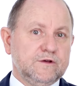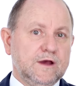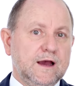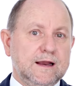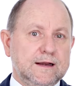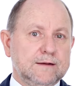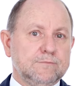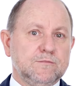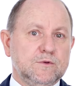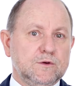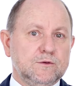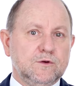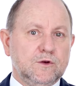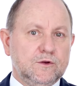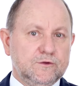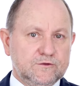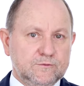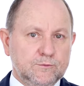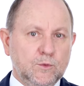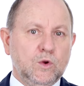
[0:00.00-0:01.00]
are
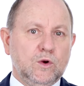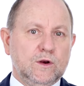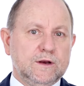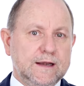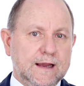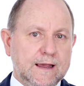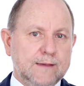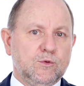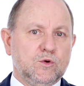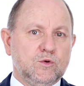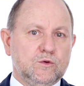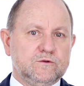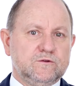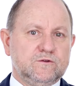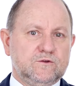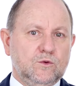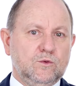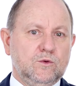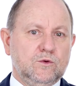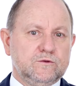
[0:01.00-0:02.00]
smaller neighbourhood
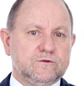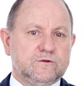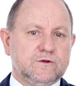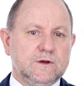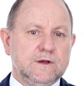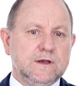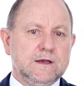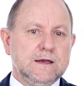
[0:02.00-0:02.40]
stores.